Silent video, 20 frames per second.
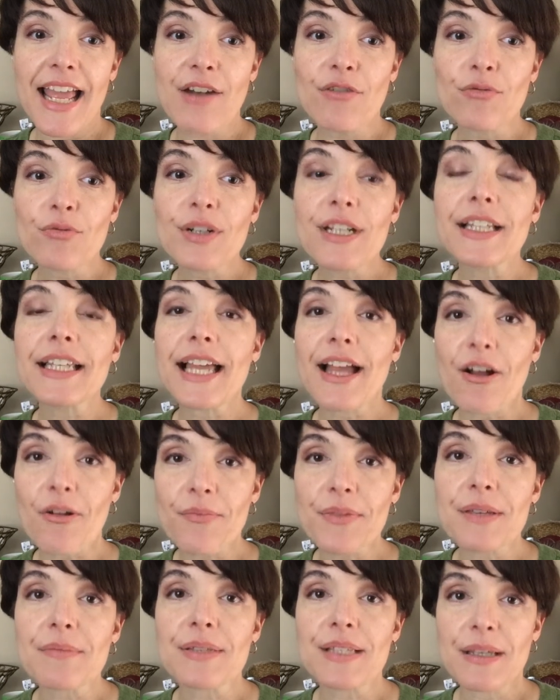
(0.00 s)
really
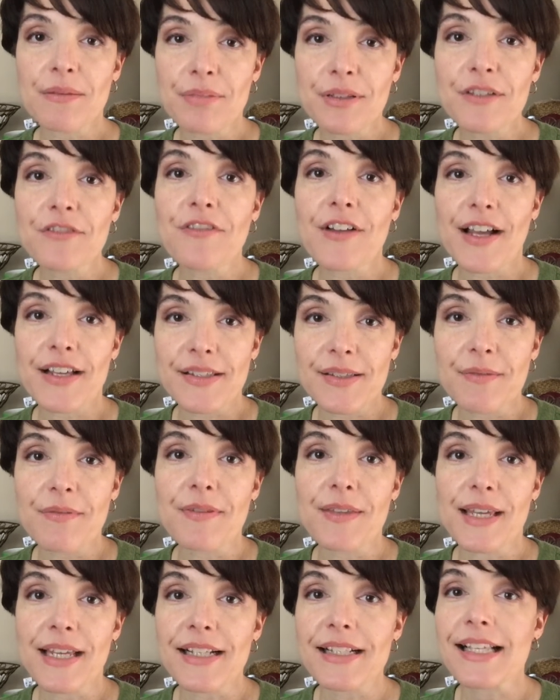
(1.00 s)
help them simplify some
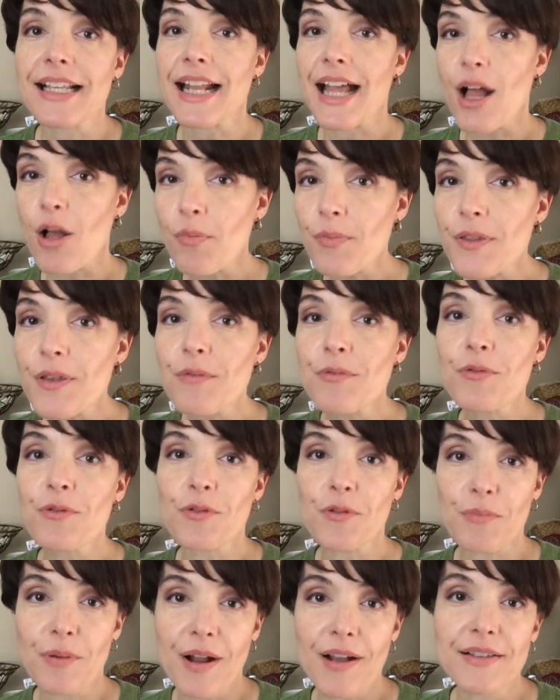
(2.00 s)
things and help them through
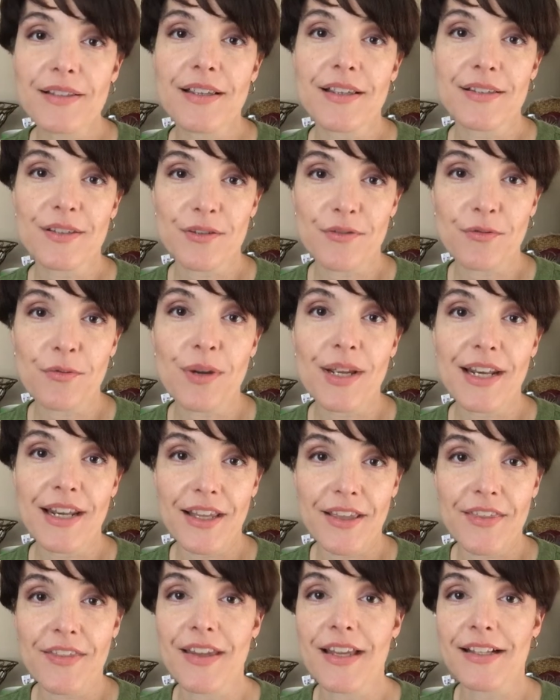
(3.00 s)
the process of
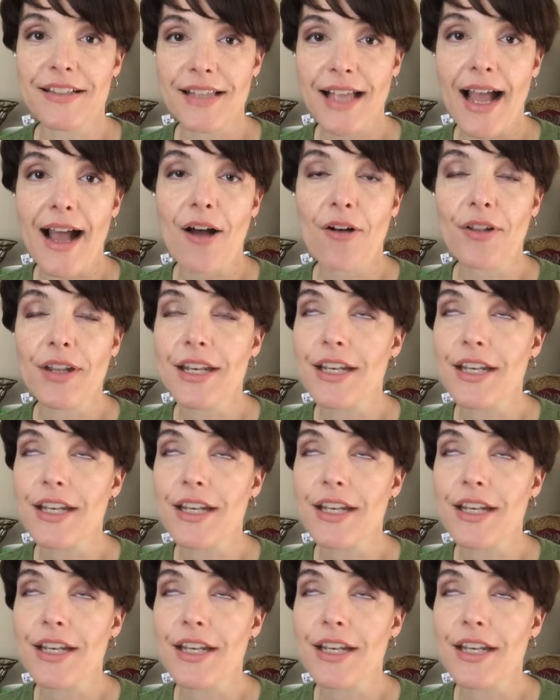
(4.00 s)
weeding things out.